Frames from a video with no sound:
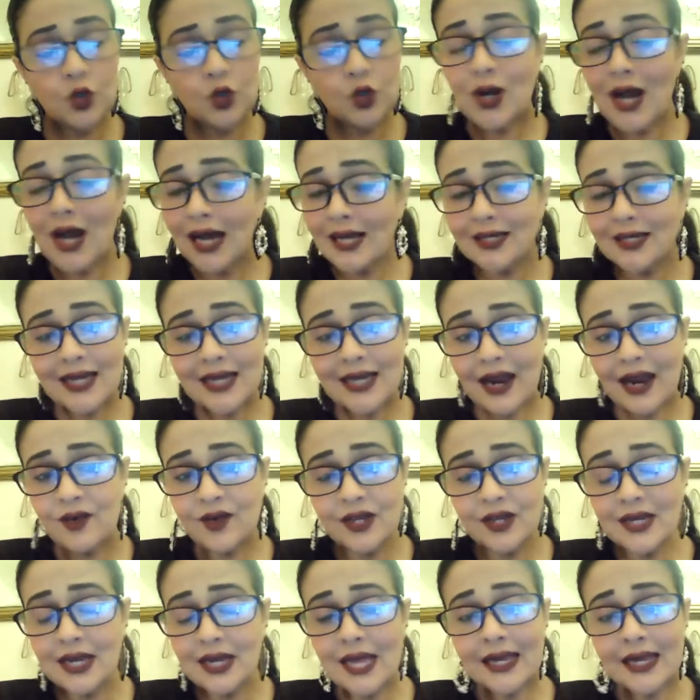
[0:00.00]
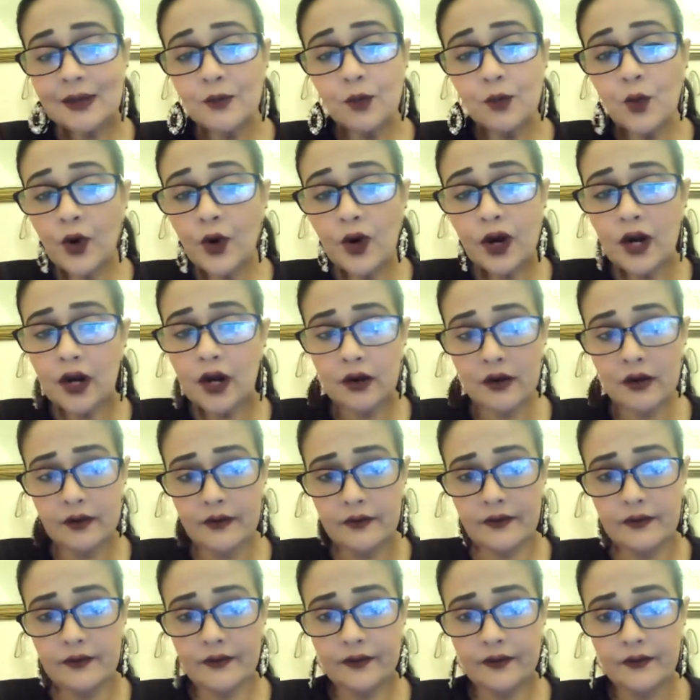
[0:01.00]
you can't carry it anymore.
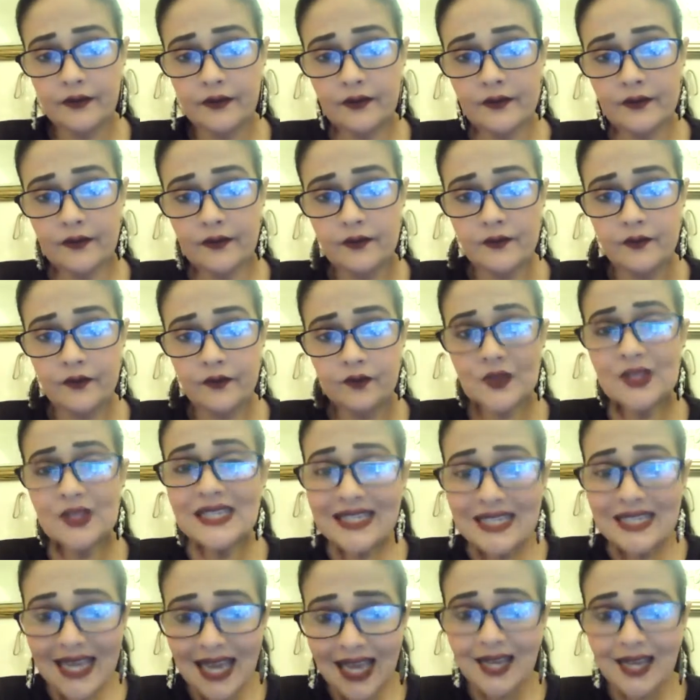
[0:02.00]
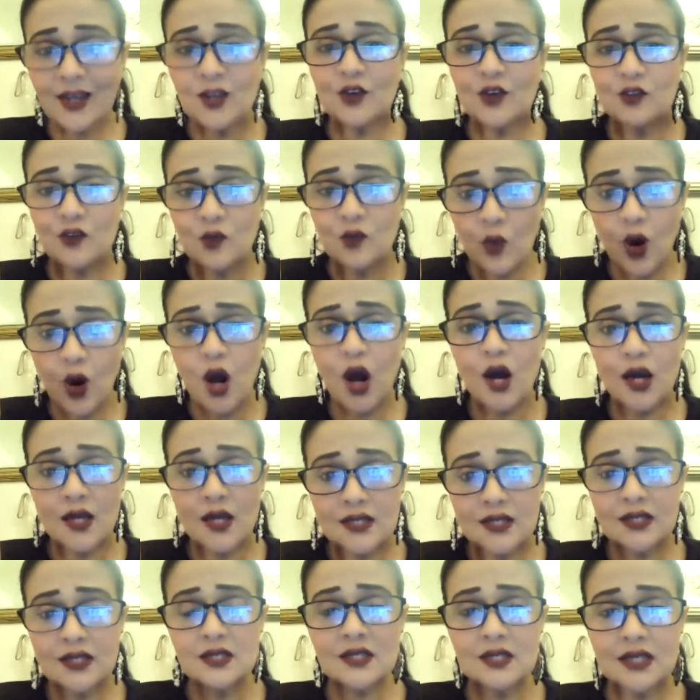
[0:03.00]
The 10 of
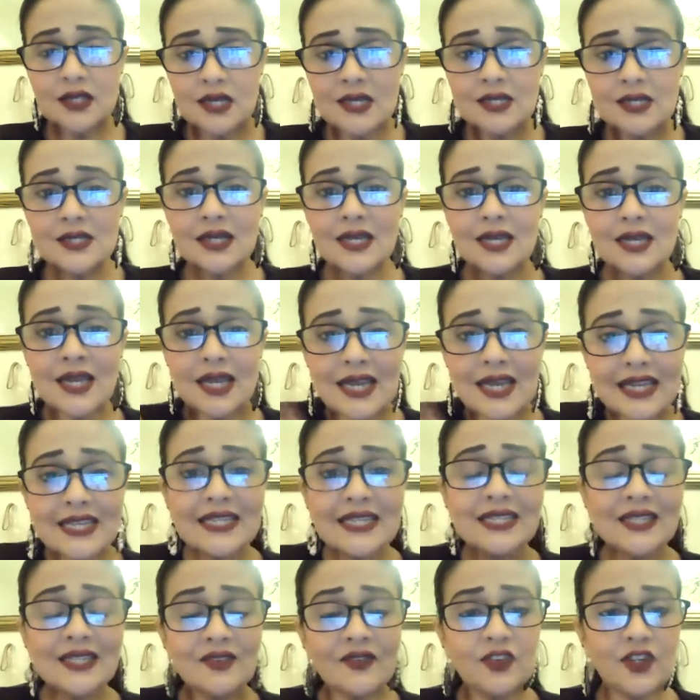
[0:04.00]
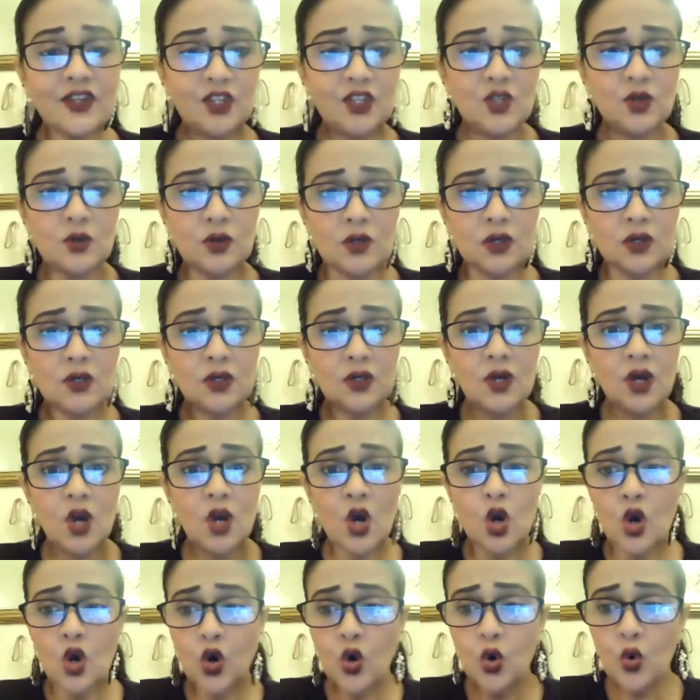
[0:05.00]
Wands is an individual
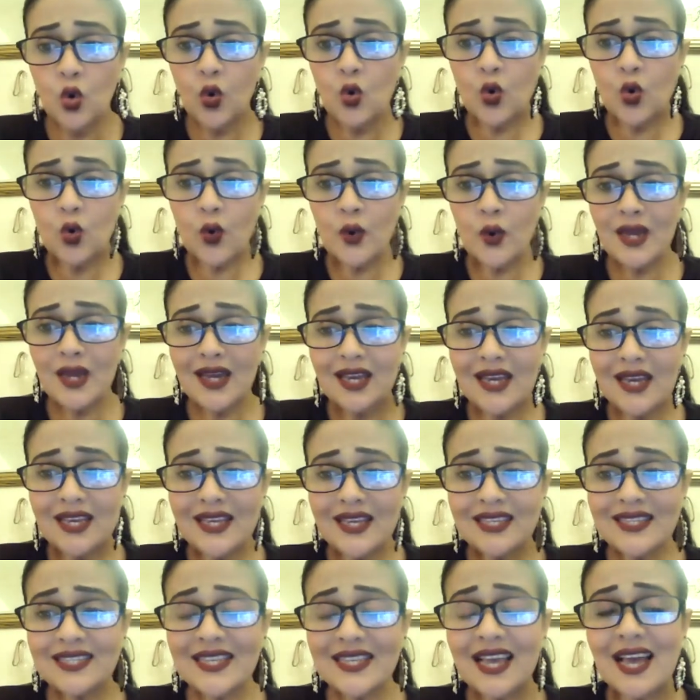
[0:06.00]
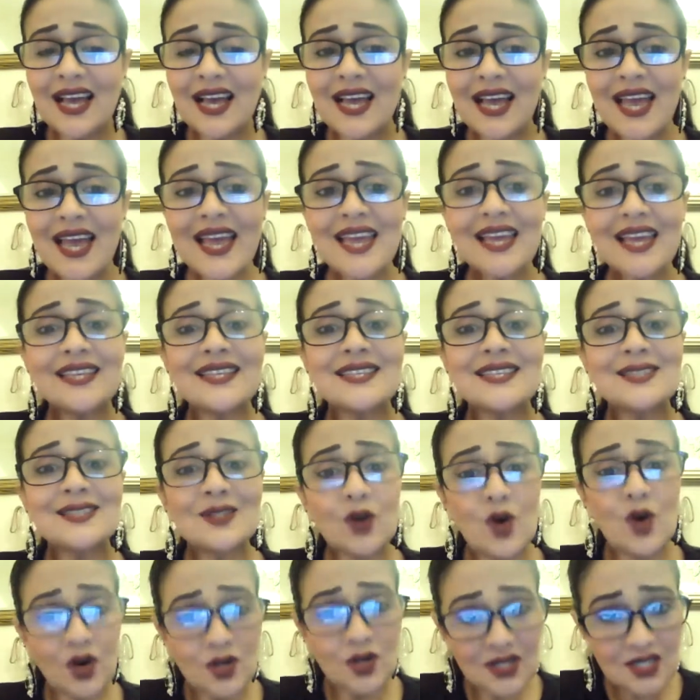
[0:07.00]
who is
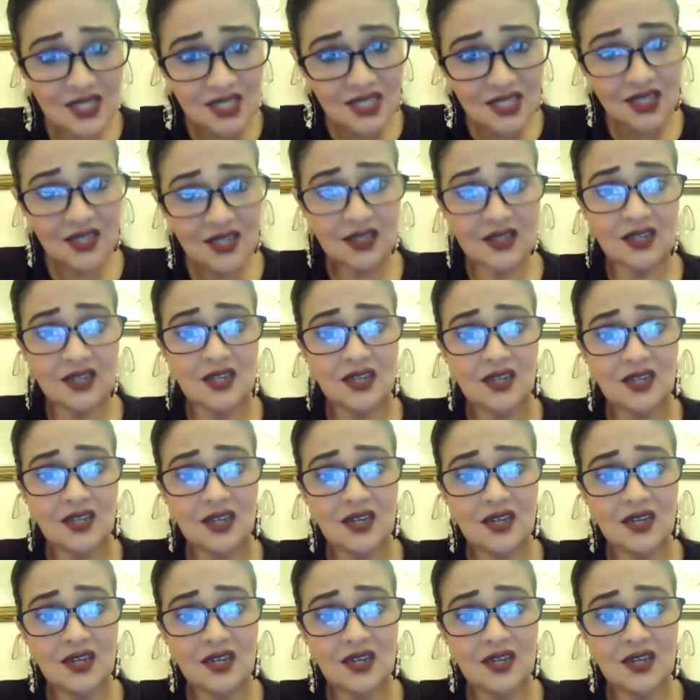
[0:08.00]
exhausted.